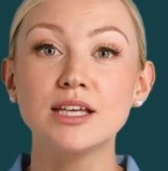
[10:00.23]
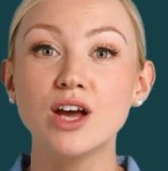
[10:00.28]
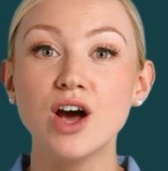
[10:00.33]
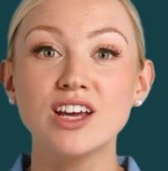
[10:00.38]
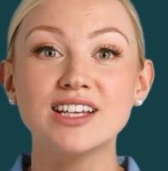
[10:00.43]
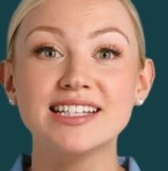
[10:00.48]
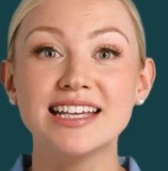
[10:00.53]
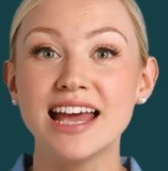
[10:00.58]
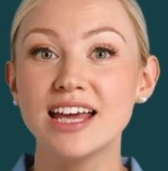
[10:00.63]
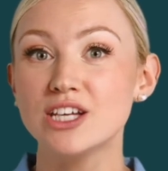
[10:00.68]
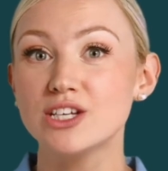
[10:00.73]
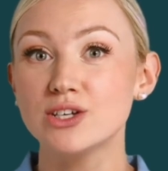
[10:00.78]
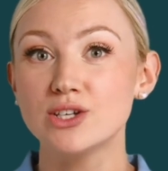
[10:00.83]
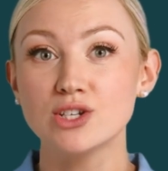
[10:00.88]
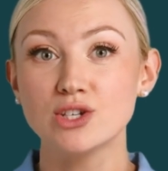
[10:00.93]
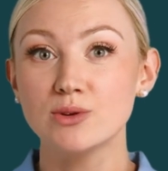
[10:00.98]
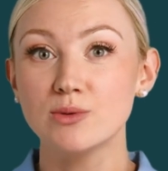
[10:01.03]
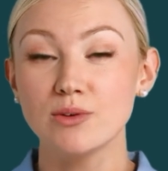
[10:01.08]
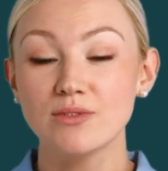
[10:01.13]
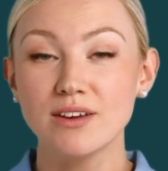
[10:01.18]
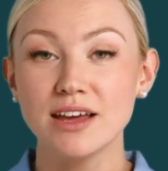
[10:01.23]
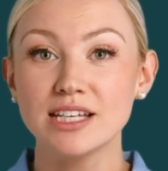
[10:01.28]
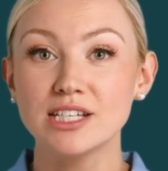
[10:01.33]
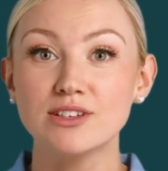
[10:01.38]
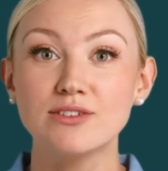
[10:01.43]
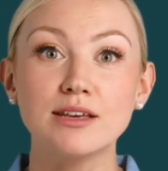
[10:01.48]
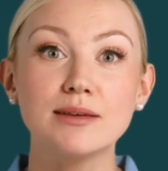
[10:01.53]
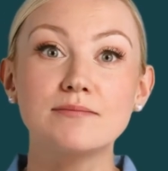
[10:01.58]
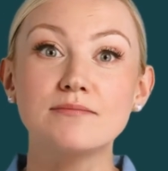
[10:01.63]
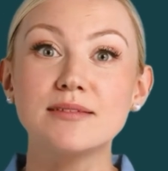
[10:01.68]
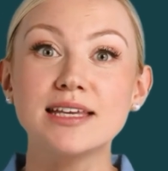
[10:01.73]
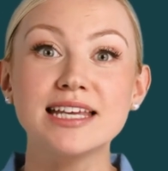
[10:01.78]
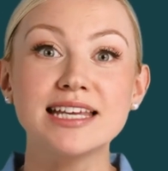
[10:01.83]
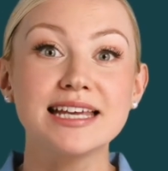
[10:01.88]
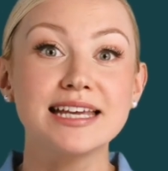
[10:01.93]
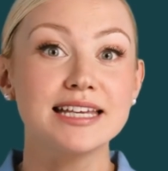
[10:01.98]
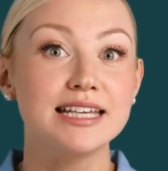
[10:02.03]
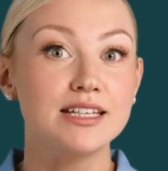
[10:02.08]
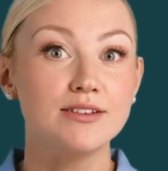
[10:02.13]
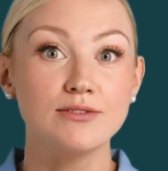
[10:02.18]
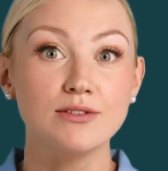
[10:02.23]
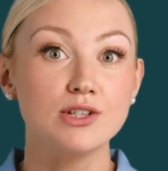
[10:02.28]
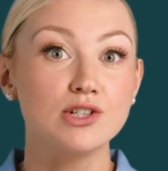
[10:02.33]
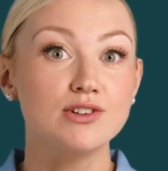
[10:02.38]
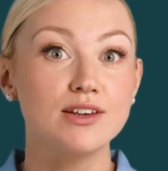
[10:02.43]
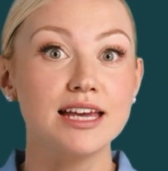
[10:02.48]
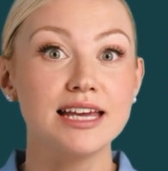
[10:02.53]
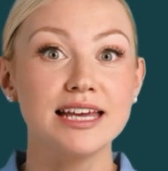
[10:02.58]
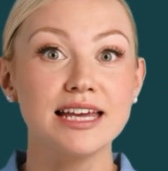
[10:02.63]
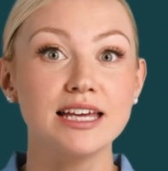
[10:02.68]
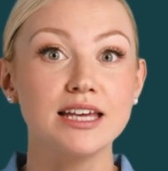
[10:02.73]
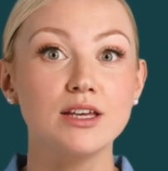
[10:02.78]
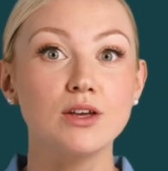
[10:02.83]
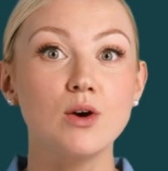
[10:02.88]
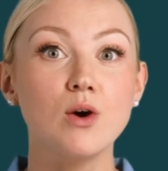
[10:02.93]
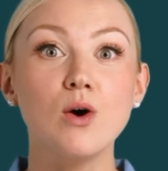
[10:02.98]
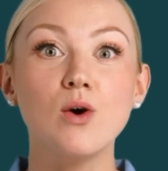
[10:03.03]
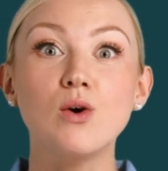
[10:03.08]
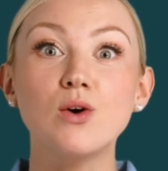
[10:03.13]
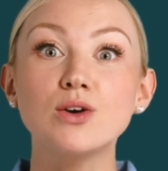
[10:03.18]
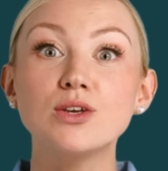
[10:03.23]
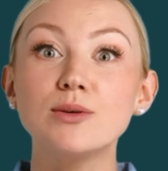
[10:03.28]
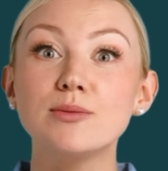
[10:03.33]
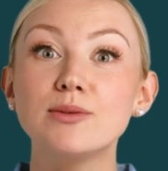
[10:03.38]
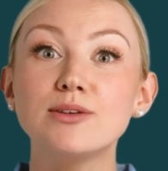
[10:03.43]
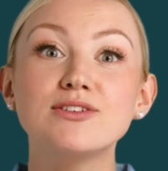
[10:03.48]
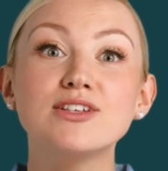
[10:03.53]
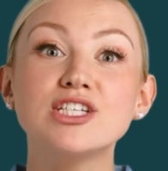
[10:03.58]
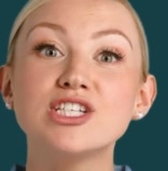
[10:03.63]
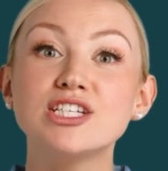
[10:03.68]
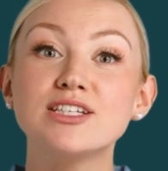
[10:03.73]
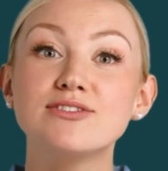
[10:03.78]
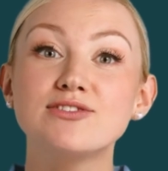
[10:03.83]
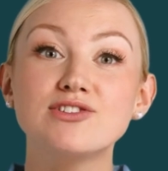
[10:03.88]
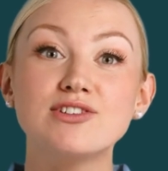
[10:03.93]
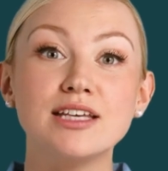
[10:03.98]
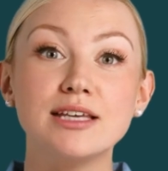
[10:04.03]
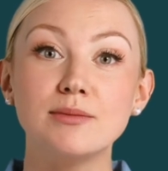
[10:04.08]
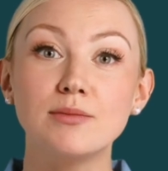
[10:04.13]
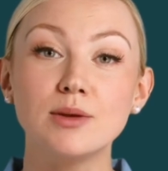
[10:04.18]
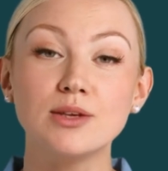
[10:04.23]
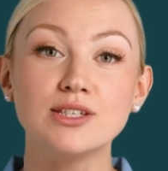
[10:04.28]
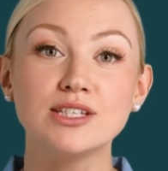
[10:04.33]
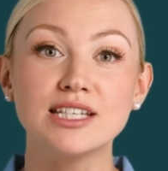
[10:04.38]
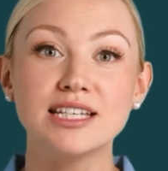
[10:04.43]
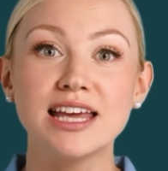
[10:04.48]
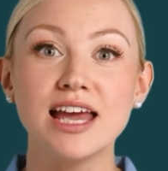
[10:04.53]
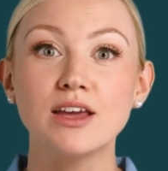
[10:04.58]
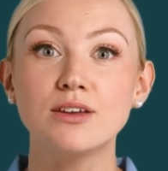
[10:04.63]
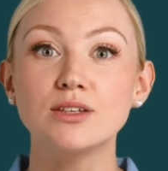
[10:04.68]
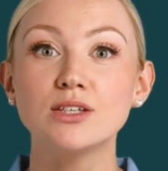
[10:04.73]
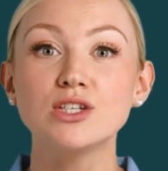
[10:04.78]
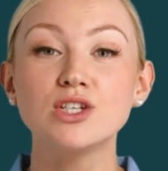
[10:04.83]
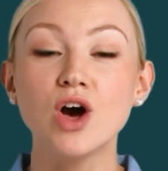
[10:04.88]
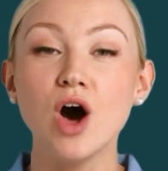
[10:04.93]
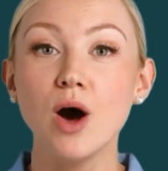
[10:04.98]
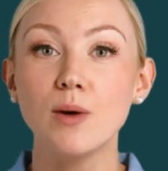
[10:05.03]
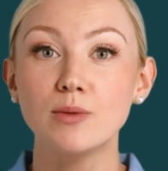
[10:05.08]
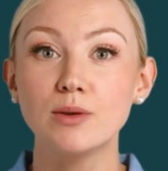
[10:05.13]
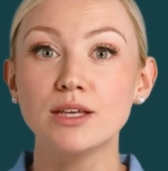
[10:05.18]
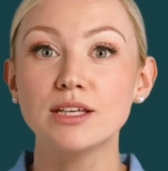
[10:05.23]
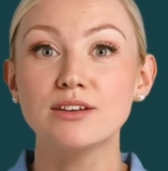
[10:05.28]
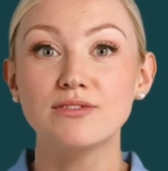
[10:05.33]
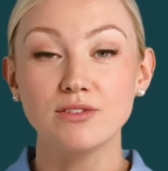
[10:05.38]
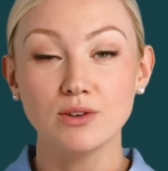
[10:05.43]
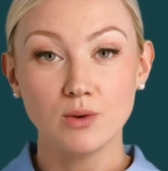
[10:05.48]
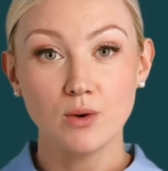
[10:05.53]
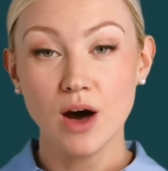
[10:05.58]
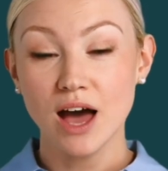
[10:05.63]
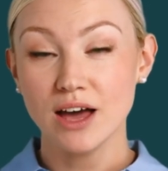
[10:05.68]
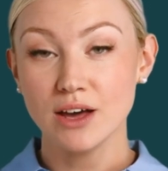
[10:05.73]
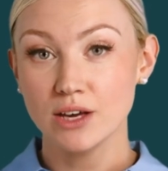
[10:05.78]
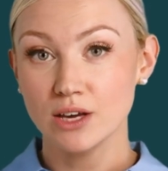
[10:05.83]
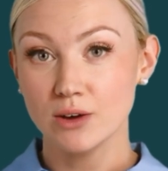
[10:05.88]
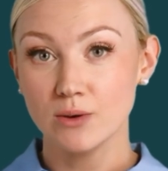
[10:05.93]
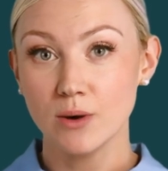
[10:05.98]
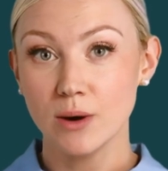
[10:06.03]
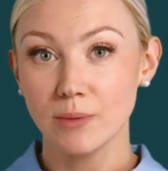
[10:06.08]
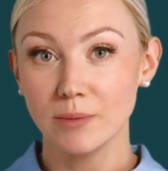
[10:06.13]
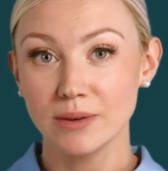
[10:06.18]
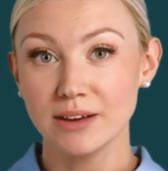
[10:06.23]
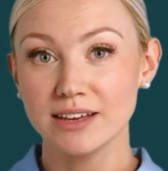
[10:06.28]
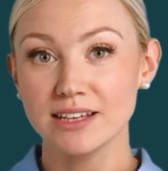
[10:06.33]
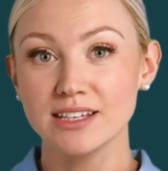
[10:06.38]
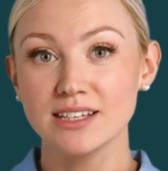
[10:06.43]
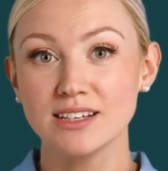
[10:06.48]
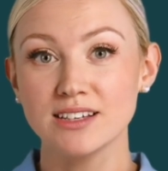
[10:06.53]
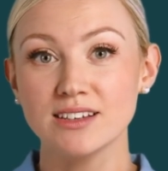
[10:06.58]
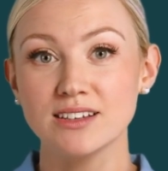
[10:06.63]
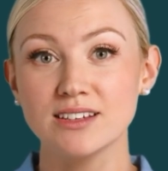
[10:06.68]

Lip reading: contact your supervisor immediately for training or the provision of trained personnel to operate the required equipment.